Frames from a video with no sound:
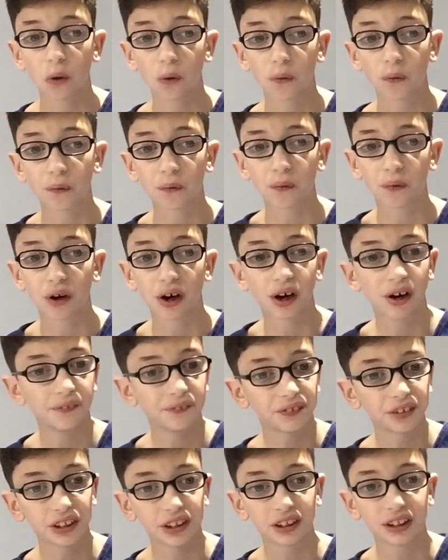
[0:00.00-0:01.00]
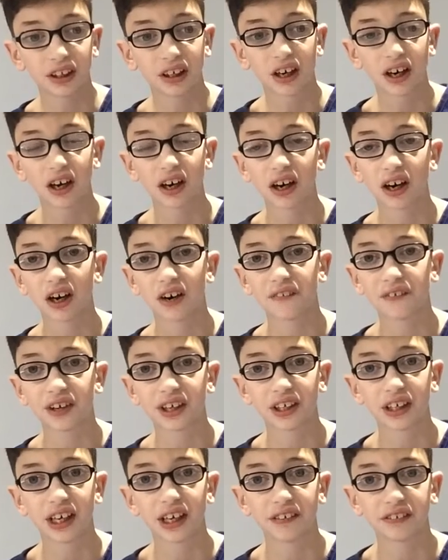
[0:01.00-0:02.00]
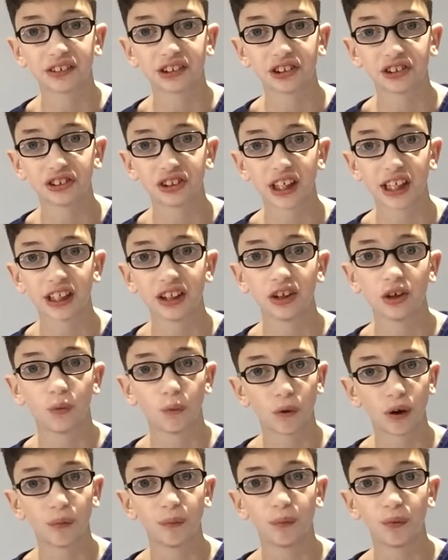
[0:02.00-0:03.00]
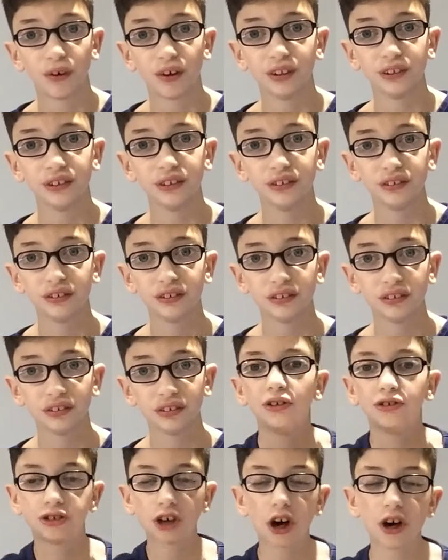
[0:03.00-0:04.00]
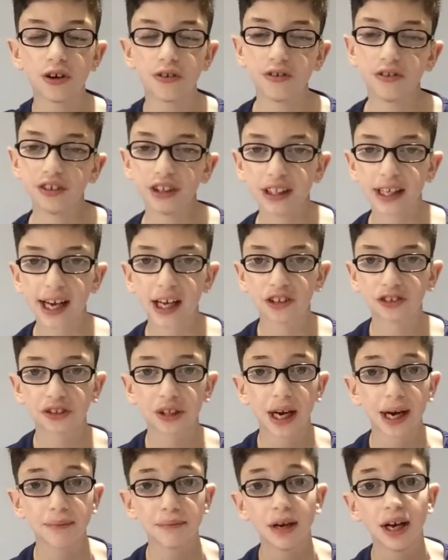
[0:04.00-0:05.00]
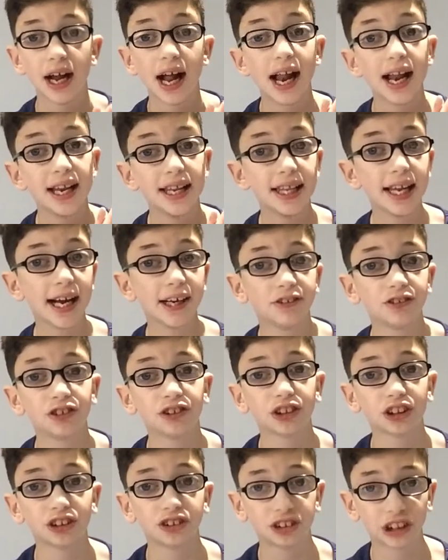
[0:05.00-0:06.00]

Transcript: Or I'm gonna have to say a 1-1. So the next game, Leicester